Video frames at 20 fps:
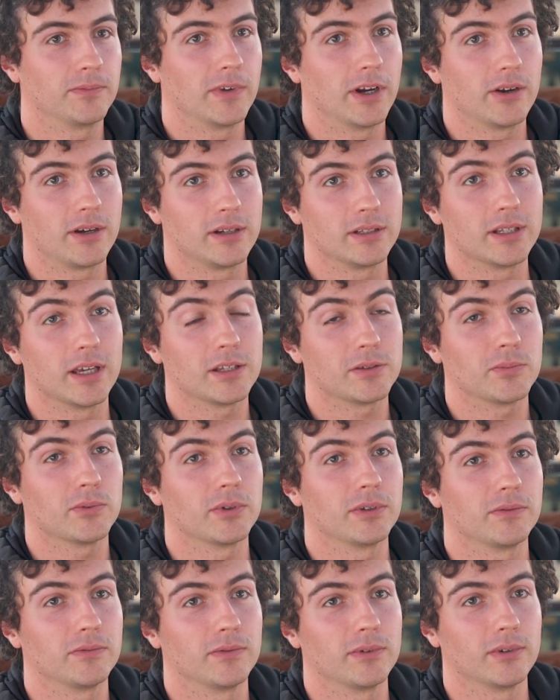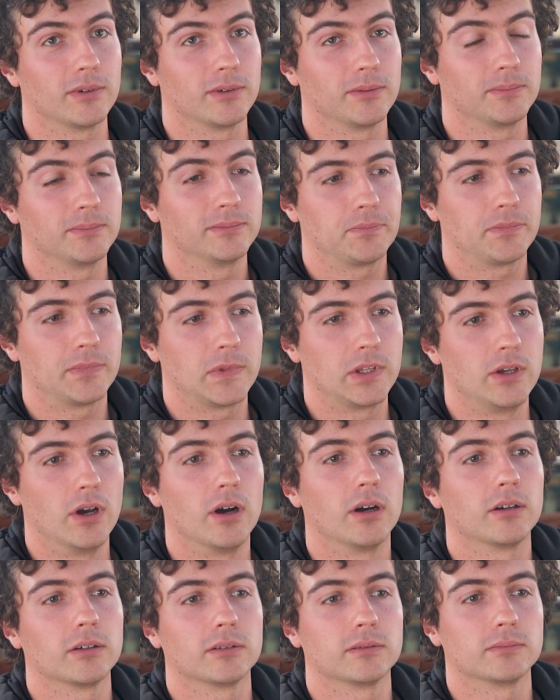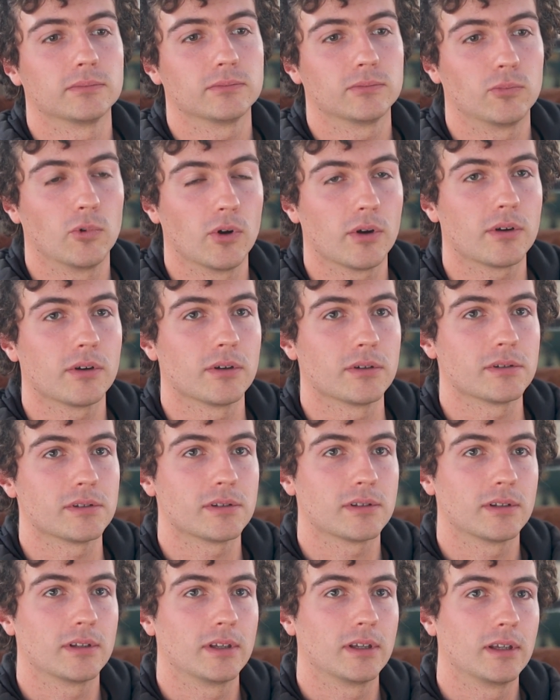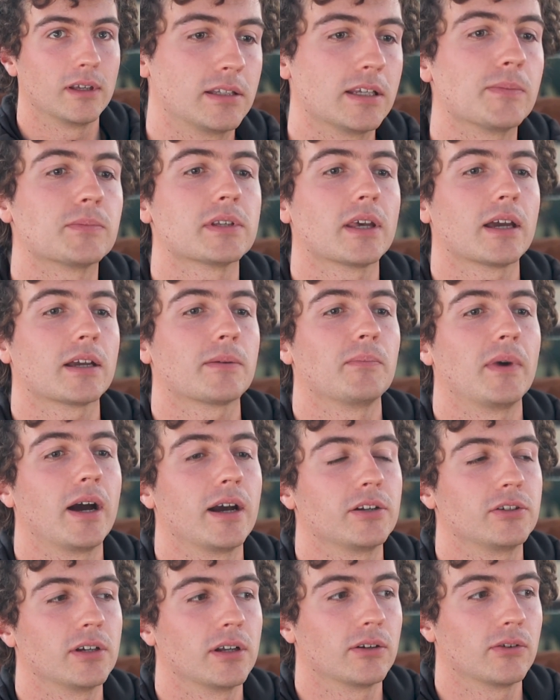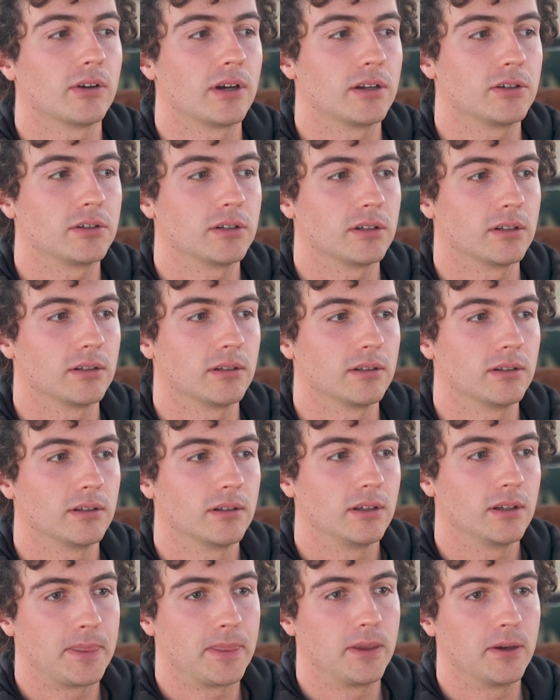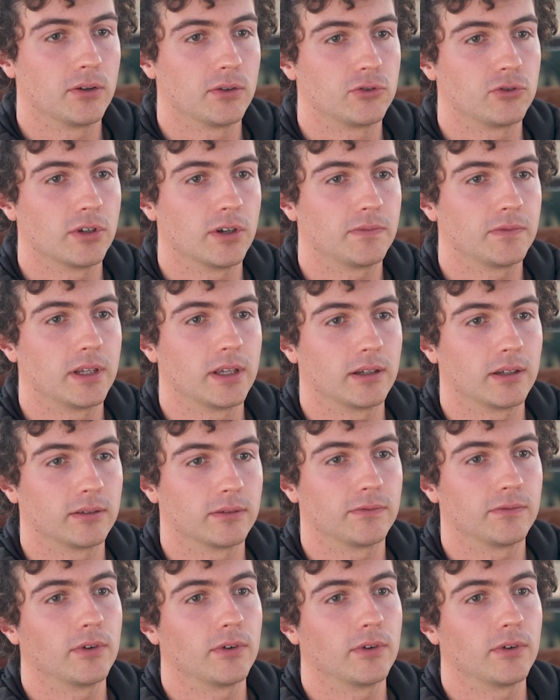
very desperate for young workers. It seems like my generation, they're drifting